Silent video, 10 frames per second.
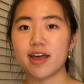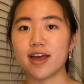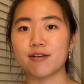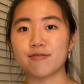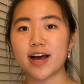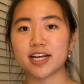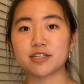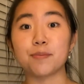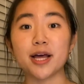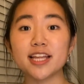In
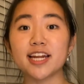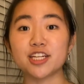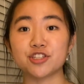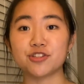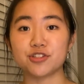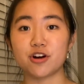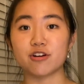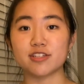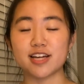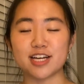fact, myelination starts